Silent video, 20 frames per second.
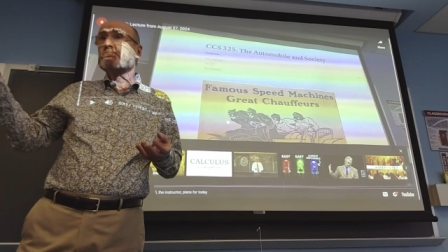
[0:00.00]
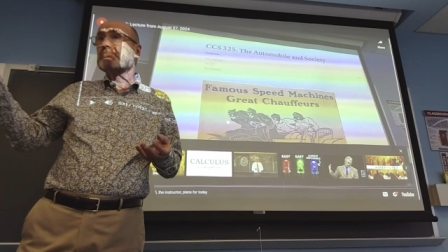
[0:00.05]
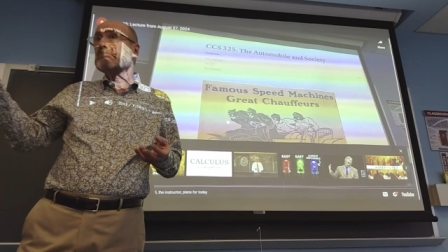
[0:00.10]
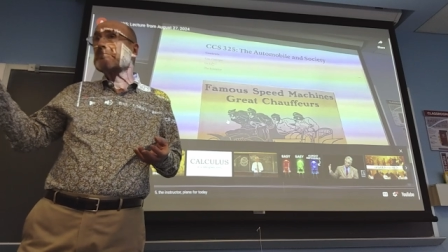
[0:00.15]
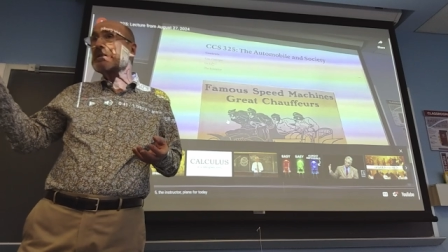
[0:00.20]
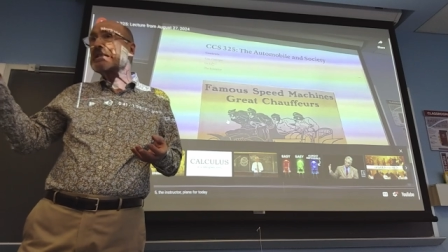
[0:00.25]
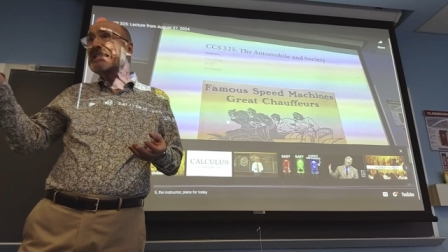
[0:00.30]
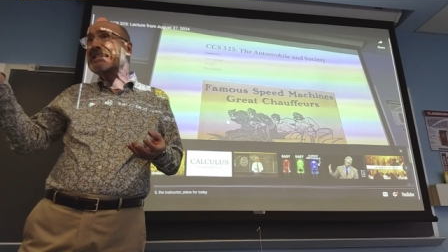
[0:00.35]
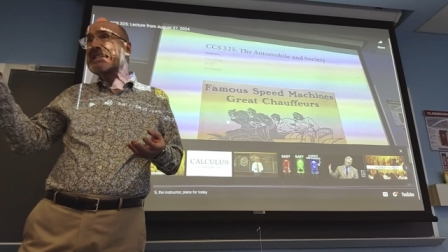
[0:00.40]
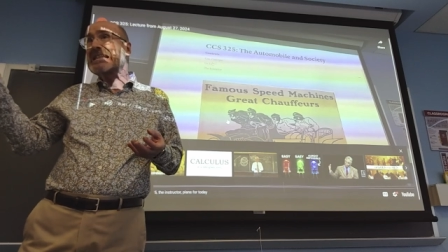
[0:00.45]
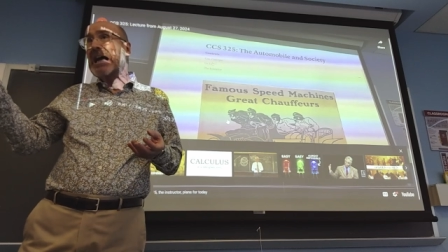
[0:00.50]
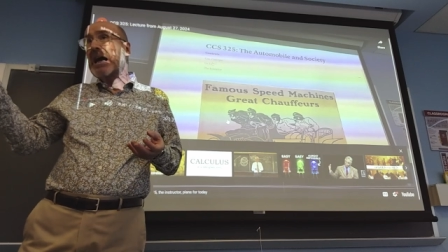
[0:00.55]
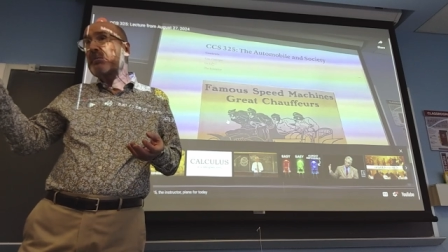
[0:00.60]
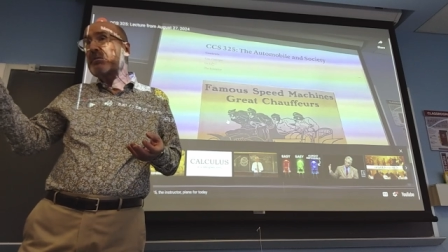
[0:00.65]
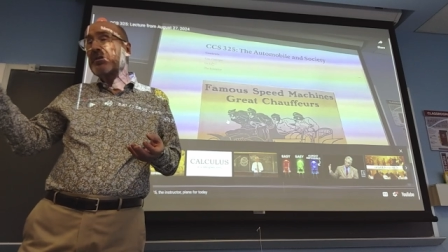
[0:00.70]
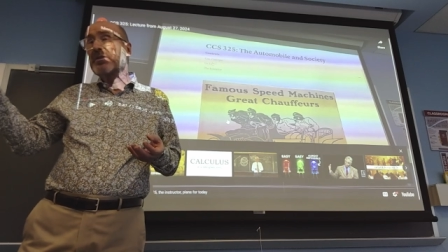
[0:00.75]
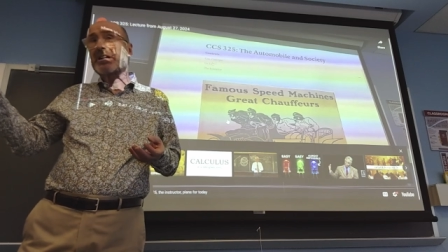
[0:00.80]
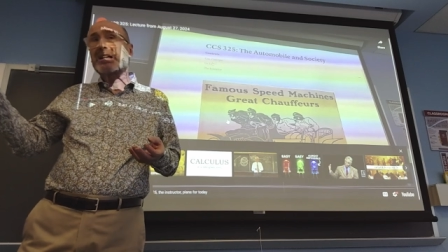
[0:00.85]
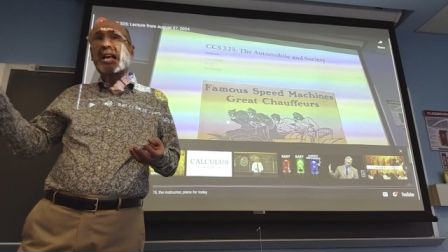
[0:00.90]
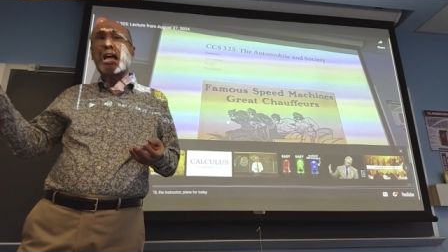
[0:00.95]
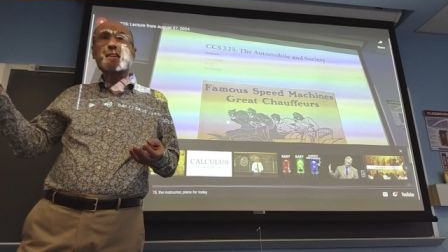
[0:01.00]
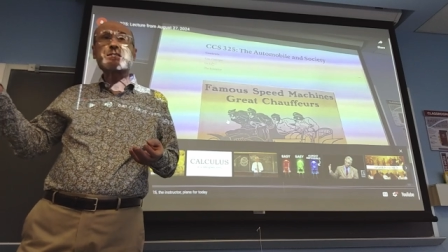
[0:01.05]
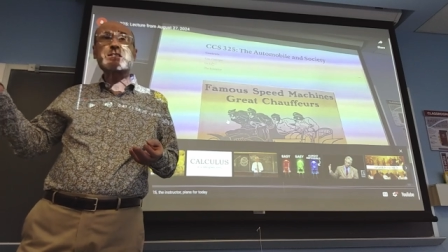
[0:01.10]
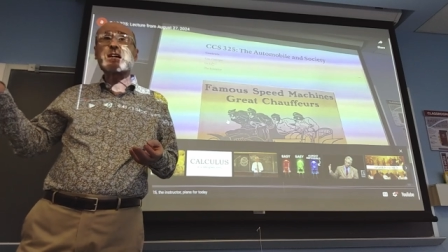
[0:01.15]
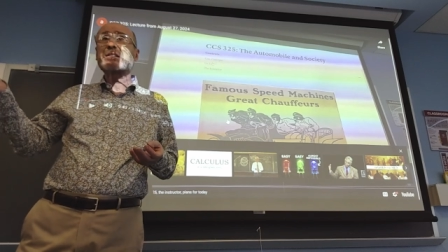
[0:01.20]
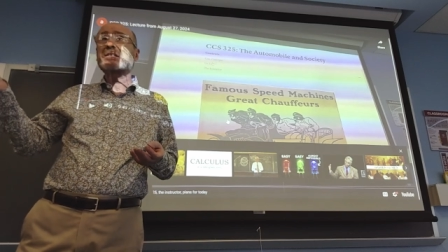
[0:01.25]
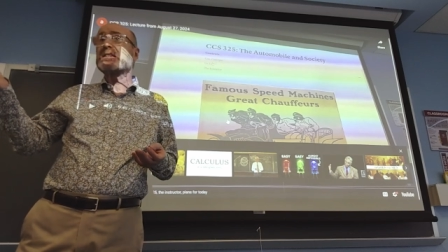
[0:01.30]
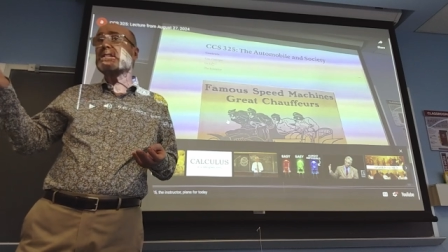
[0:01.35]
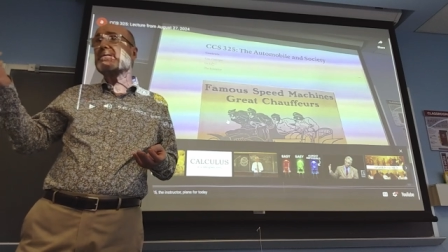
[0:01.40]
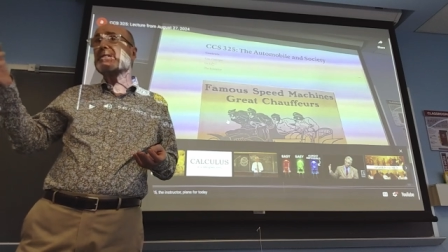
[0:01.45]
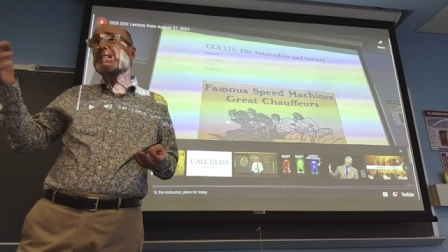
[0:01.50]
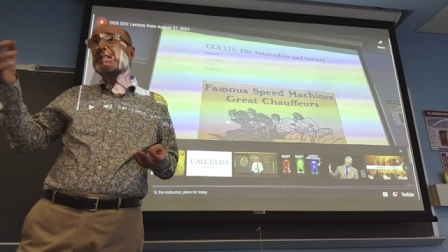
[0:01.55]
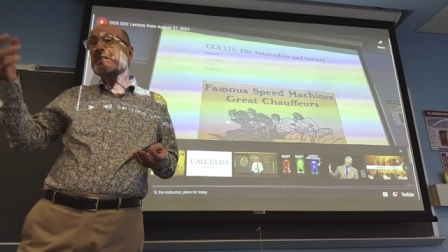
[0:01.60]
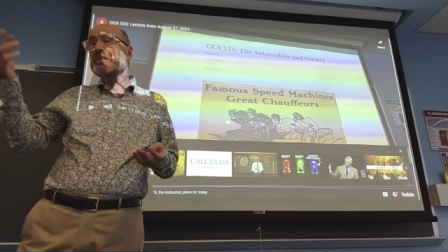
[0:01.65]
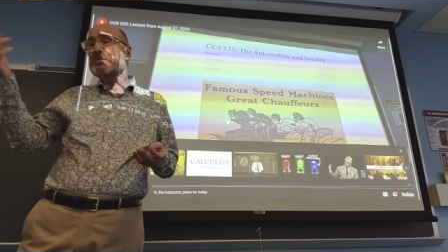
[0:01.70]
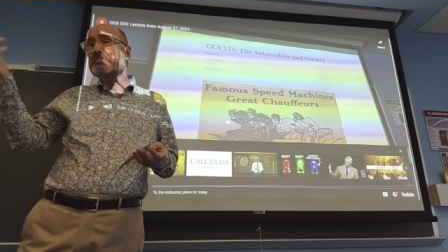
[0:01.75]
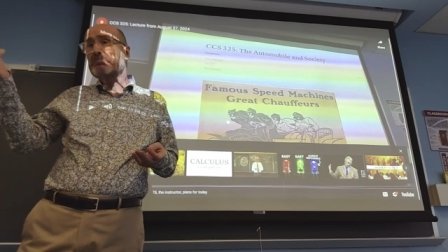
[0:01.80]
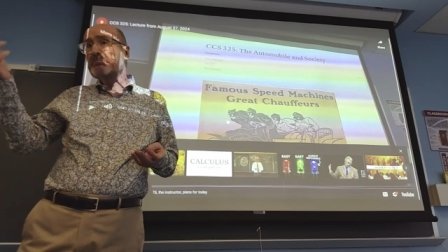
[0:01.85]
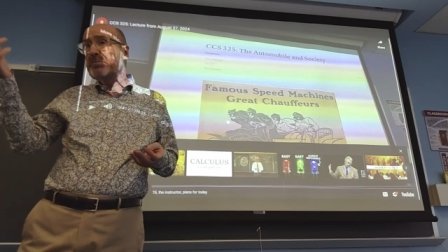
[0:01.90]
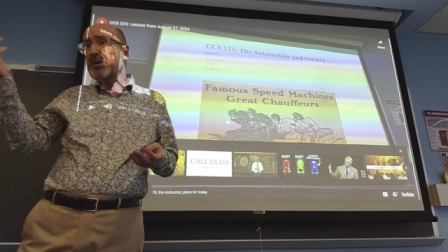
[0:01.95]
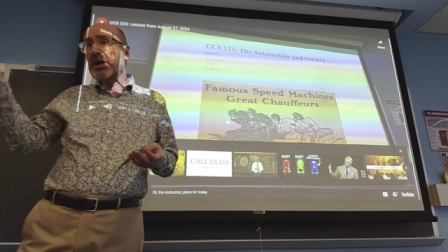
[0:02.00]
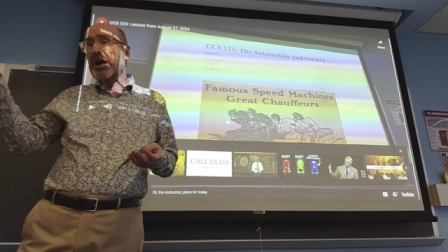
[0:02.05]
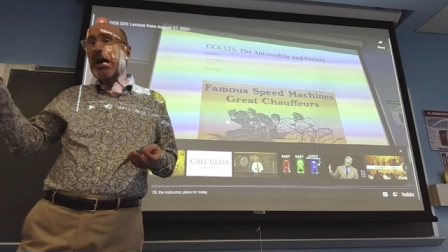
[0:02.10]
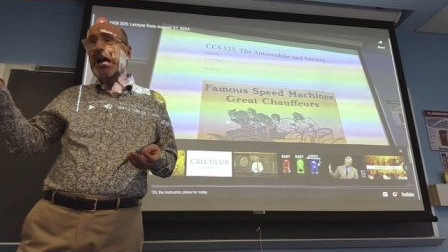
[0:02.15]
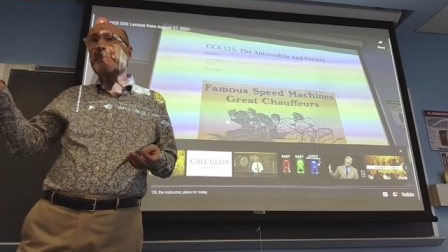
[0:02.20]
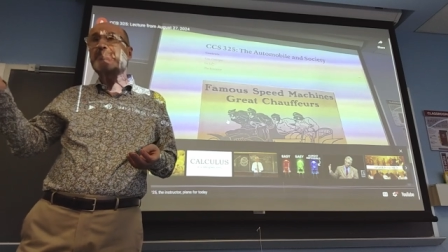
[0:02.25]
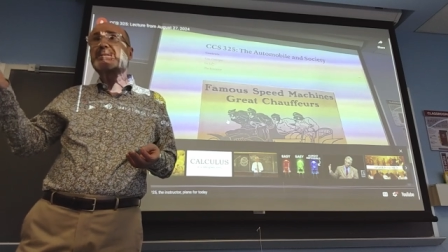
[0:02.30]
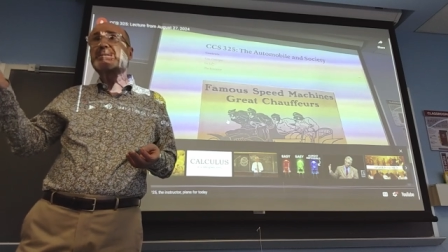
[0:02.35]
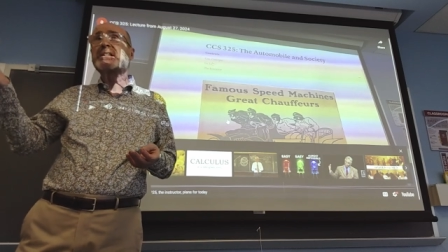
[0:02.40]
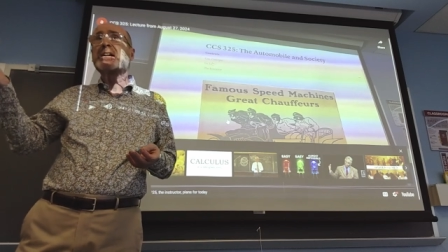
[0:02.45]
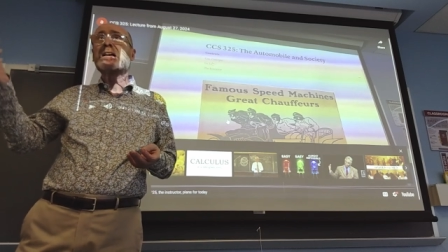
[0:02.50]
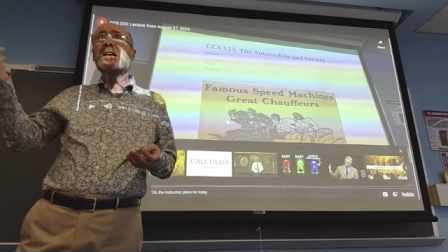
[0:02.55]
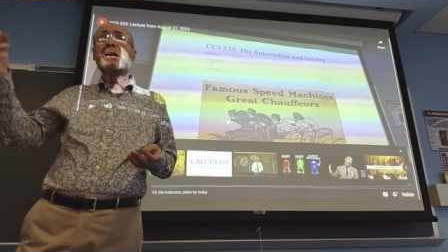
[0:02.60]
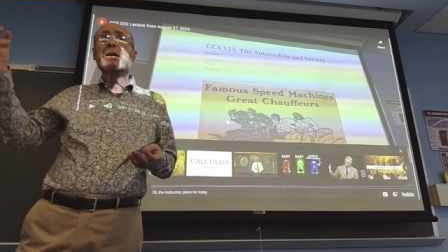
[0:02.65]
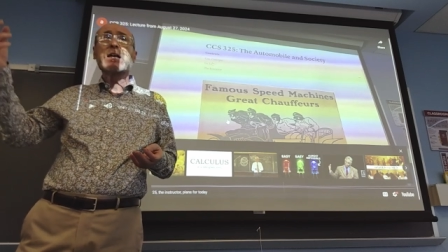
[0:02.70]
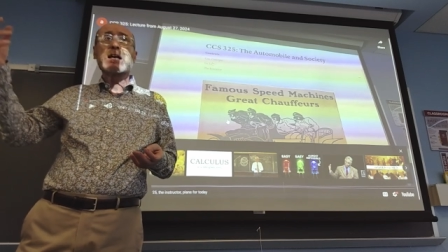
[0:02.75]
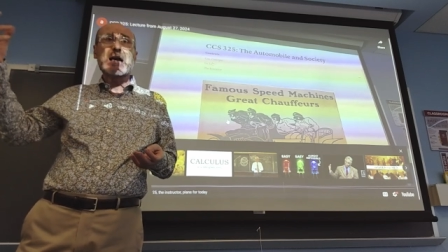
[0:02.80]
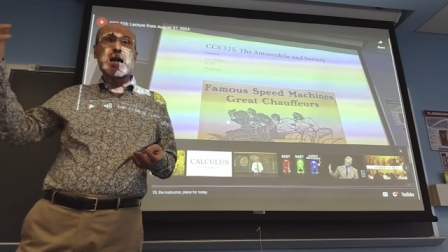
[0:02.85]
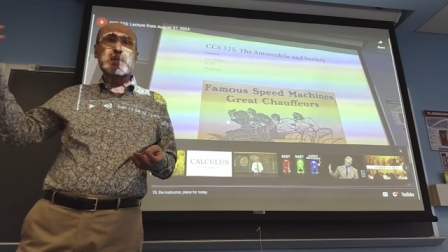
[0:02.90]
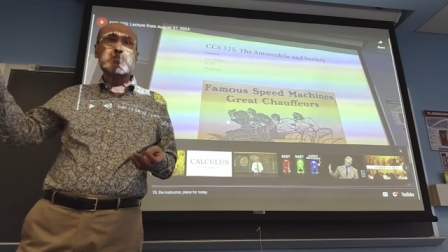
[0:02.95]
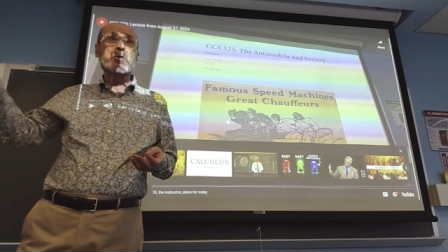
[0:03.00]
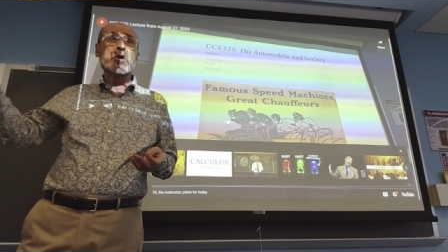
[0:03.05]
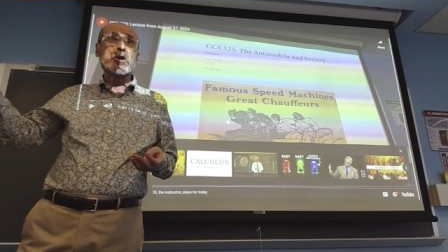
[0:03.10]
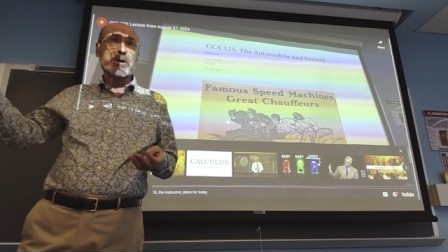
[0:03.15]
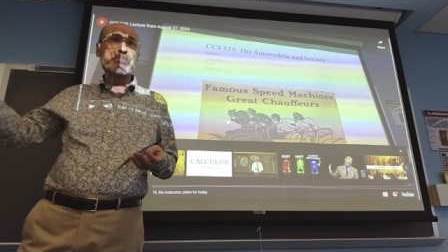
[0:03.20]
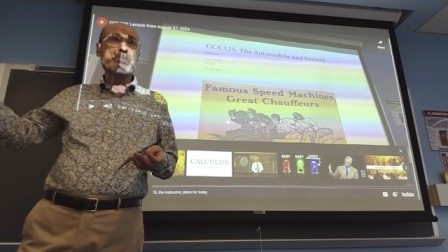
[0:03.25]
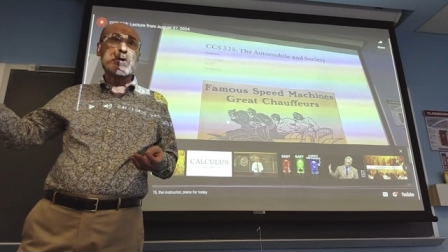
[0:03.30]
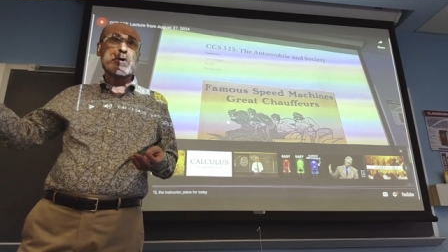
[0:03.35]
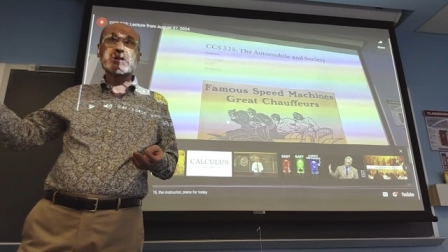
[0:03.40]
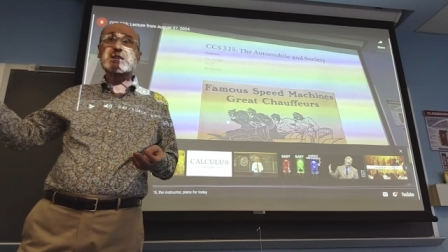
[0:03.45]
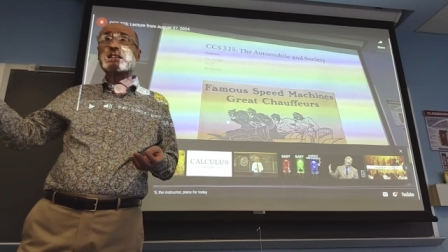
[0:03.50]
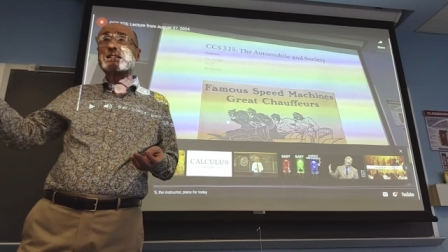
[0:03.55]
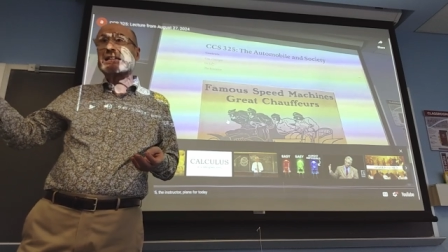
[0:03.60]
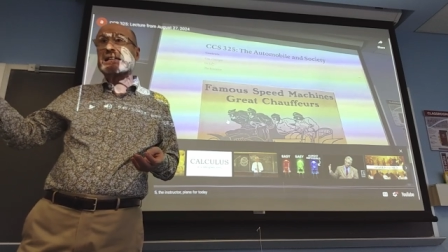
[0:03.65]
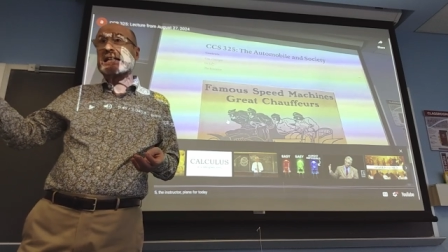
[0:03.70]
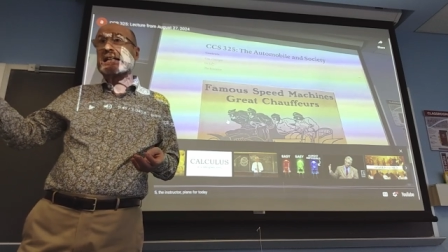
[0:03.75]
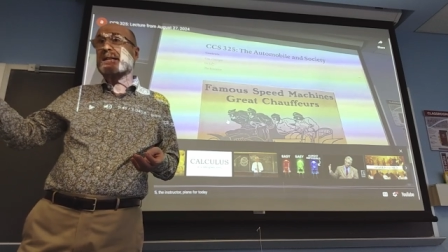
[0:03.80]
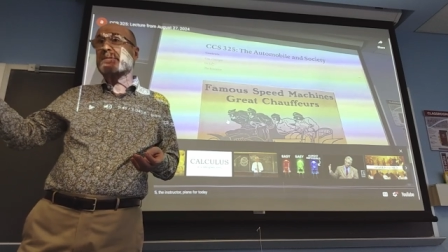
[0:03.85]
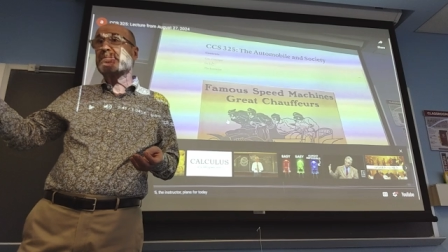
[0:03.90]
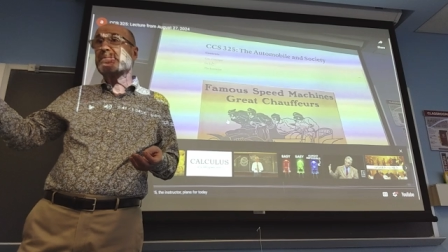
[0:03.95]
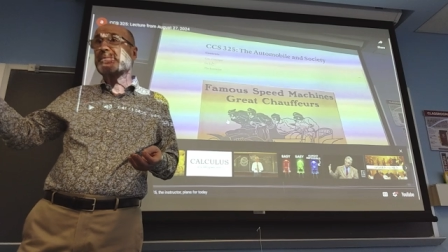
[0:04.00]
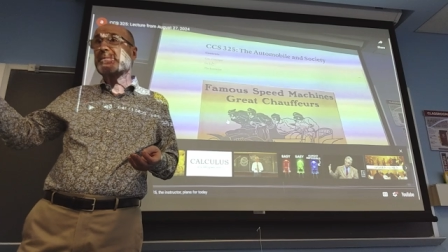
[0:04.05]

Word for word: sum of the class activities, perhaps, and more importantly,